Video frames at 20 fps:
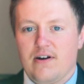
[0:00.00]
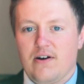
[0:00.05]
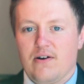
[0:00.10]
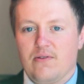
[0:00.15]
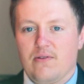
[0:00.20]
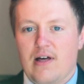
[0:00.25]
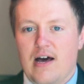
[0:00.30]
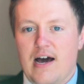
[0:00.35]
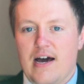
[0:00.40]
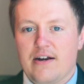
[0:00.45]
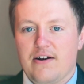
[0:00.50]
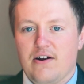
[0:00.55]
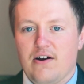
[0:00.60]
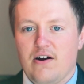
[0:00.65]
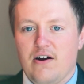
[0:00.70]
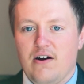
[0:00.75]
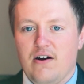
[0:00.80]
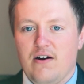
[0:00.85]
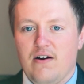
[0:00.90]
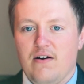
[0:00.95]
A lot
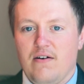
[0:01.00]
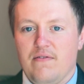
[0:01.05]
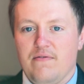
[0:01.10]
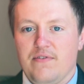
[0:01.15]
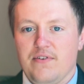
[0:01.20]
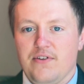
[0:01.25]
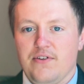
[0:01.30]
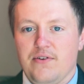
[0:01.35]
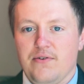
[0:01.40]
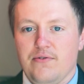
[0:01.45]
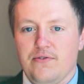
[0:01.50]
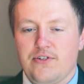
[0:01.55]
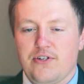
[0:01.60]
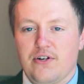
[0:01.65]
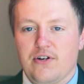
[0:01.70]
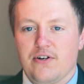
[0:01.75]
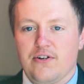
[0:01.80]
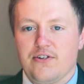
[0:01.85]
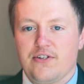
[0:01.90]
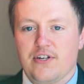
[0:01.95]
of
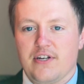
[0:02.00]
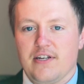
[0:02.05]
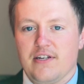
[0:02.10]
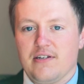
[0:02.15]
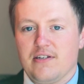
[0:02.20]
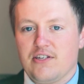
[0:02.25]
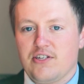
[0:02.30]
users in